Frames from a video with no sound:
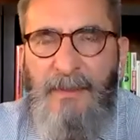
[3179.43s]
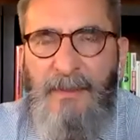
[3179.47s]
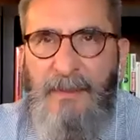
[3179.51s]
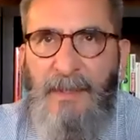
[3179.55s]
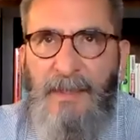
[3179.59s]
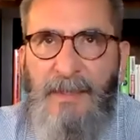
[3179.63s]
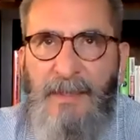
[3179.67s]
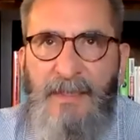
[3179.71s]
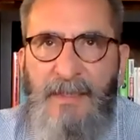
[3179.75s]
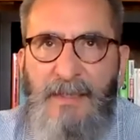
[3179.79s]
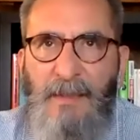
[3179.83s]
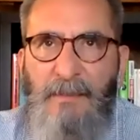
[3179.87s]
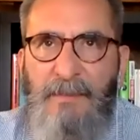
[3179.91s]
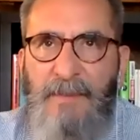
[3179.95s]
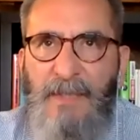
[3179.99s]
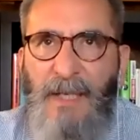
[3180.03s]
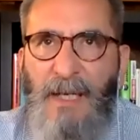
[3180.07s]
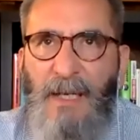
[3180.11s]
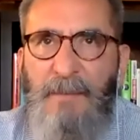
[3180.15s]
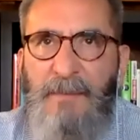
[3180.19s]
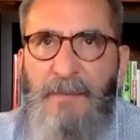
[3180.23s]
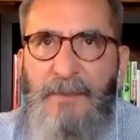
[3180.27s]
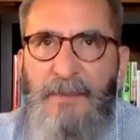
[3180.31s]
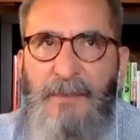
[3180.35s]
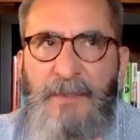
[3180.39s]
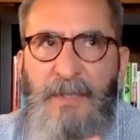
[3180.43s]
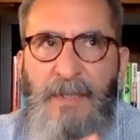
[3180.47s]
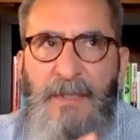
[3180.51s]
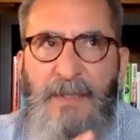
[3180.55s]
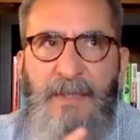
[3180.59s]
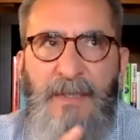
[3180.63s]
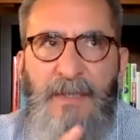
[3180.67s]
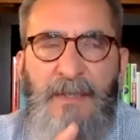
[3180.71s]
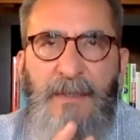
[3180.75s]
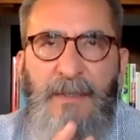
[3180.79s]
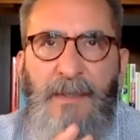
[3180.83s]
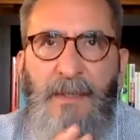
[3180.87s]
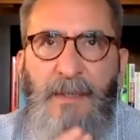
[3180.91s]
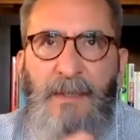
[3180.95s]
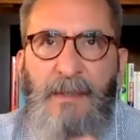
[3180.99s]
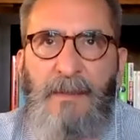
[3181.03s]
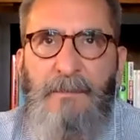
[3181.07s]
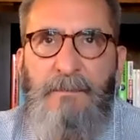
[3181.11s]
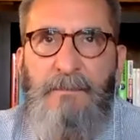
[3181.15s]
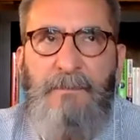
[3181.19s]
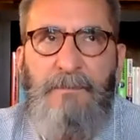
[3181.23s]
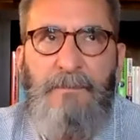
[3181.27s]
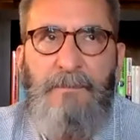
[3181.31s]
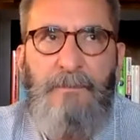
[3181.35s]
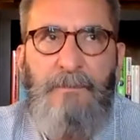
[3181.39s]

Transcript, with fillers: That sometimes you just um,